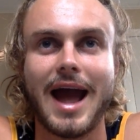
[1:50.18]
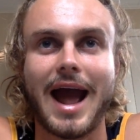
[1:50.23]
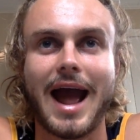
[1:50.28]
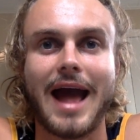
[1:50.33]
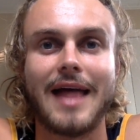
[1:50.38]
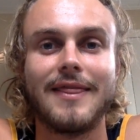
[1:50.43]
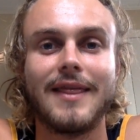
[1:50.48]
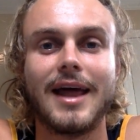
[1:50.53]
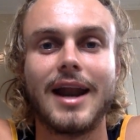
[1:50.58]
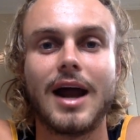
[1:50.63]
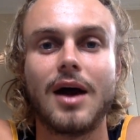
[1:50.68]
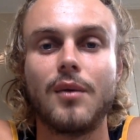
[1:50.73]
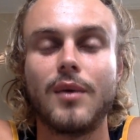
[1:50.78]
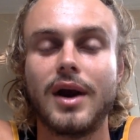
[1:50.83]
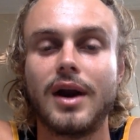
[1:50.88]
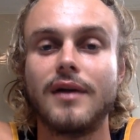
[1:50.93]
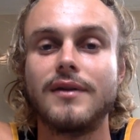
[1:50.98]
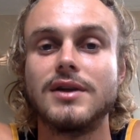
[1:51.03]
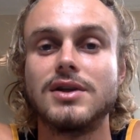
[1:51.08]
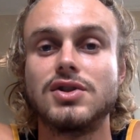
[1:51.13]
And then I
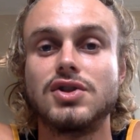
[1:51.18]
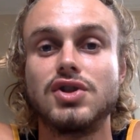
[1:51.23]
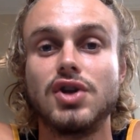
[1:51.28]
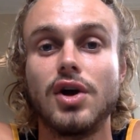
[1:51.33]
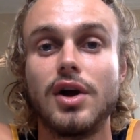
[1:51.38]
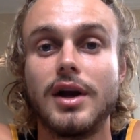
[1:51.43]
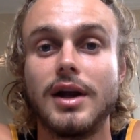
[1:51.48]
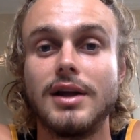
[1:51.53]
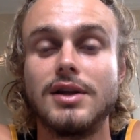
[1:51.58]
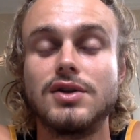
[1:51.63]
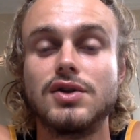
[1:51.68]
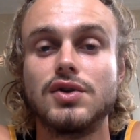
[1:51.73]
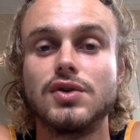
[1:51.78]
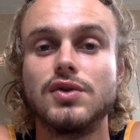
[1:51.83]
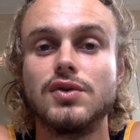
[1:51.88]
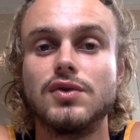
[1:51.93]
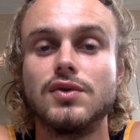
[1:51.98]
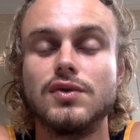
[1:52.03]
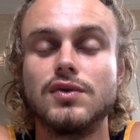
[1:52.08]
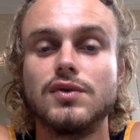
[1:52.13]
went on this journey
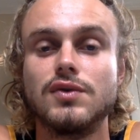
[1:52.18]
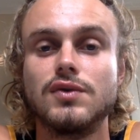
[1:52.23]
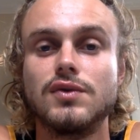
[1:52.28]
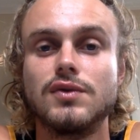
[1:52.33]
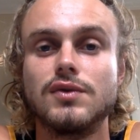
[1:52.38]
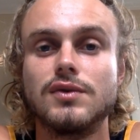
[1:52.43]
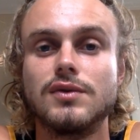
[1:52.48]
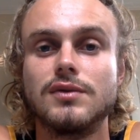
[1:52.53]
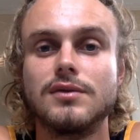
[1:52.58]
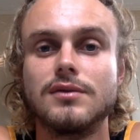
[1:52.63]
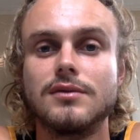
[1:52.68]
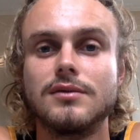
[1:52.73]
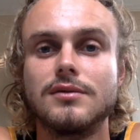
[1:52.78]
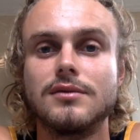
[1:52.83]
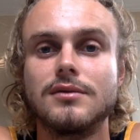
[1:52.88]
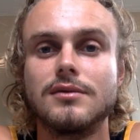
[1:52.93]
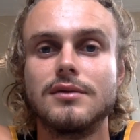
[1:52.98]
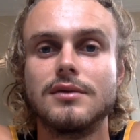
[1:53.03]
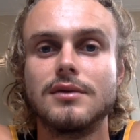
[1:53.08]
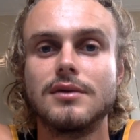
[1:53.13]
to
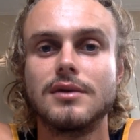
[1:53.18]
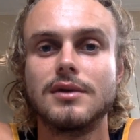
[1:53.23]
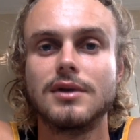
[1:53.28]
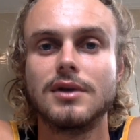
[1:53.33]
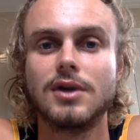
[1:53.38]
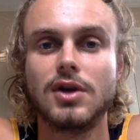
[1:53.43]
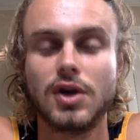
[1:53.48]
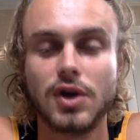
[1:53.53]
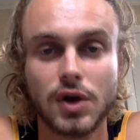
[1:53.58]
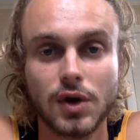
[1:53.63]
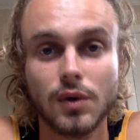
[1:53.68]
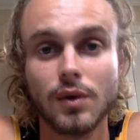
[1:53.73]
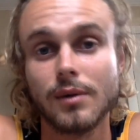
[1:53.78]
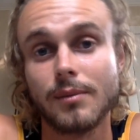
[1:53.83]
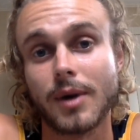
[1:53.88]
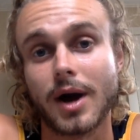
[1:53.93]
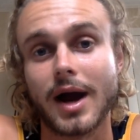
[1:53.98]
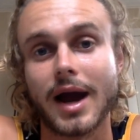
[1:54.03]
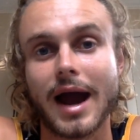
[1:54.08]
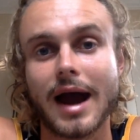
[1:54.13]
cure
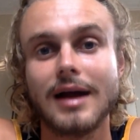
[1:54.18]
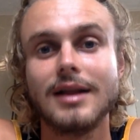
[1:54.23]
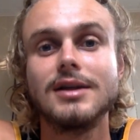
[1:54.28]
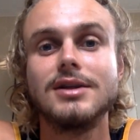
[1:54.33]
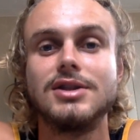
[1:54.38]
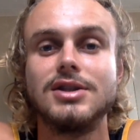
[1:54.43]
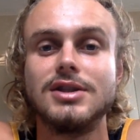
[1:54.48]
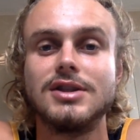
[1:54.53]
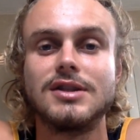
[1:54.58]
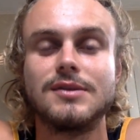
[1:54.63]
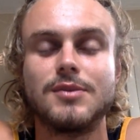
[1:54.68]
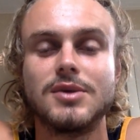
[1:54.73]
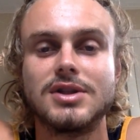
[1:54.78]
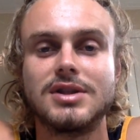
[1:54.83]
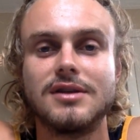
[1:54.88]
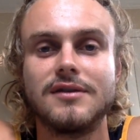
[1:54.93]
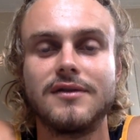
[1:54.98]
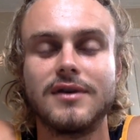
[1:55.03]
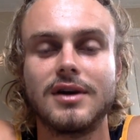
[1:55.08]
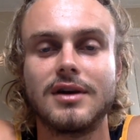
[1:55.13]
my allergies
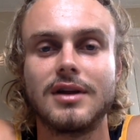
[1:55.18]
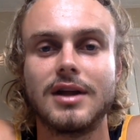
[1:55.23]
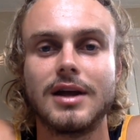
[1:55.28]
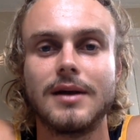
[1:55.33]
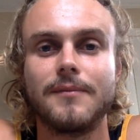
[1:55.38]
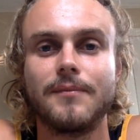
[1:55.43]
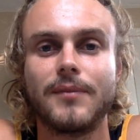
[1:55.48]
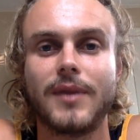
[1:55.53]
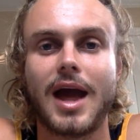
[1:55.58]
specifically.